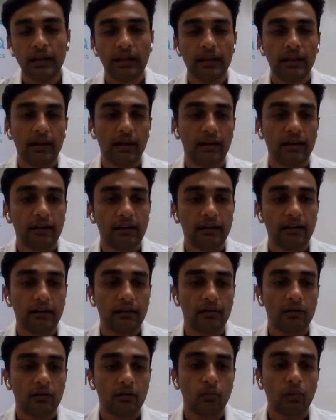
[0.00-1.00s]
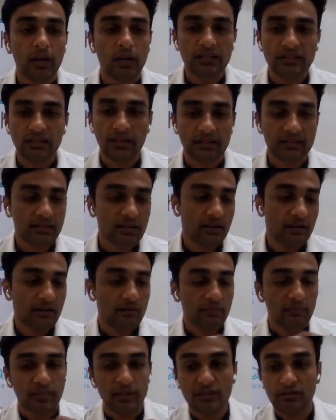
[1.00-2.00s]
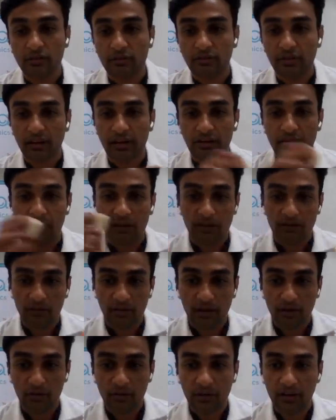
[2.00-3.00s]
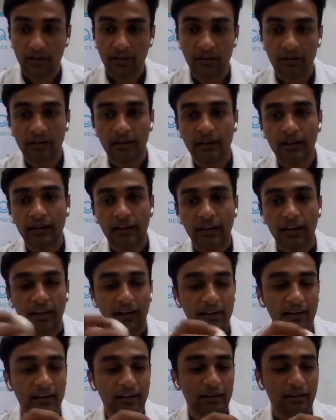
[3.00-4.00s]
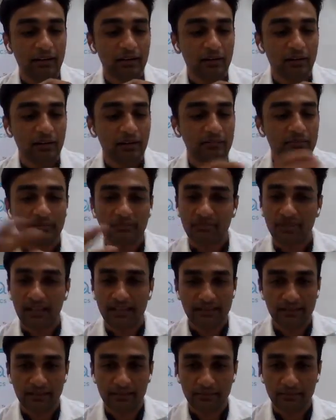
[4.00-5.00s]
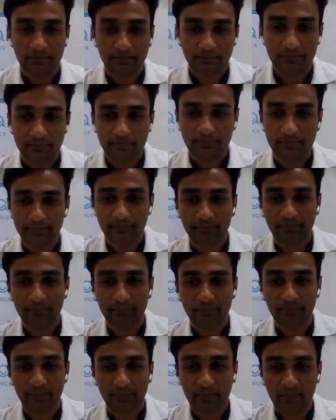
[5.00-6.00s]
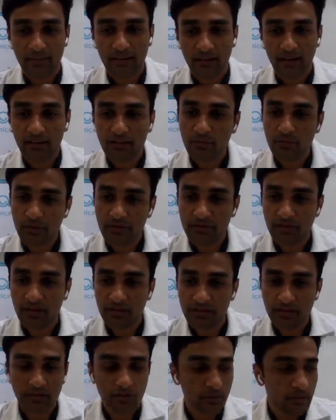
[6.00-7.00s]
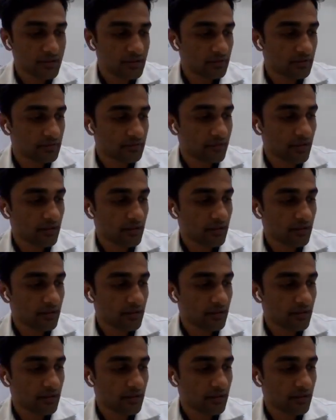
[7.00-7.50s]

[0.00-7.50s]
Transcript: And once that's done, please don't forget to get your crown done, and that's it. Thank you so much for asking the question.